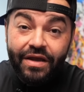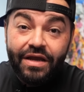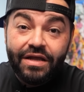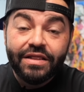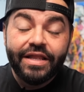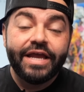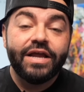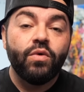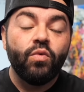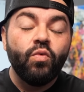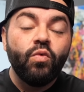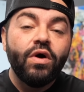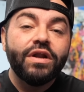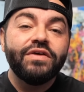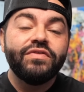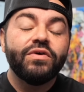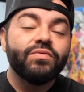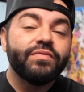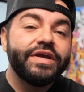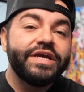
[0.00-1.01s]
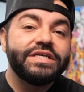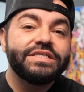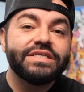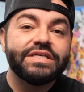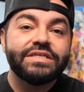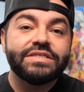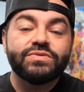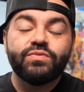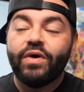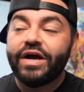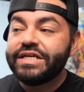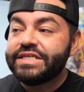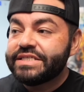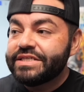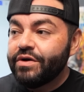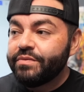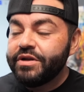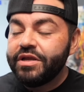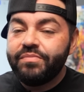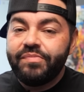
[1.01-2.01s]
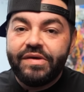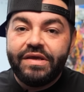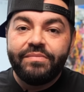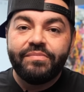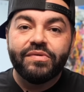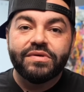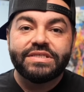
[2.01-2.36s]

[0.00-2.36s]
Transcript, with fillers: Like, one of the reasons why so many people